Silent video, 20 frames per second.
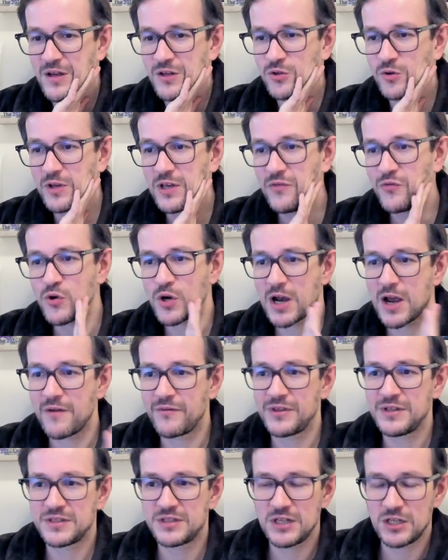So if you
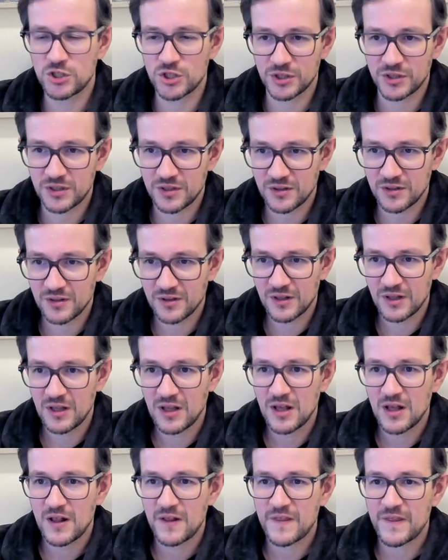have this digit,
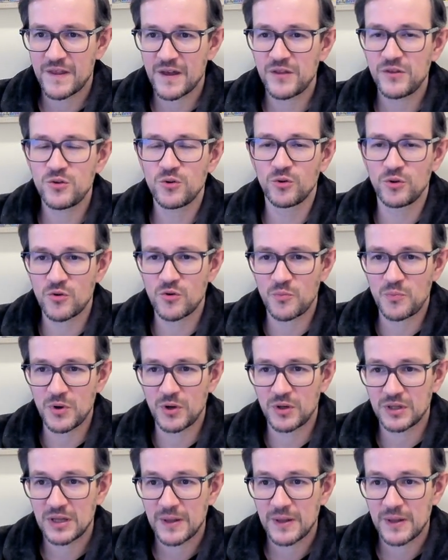then you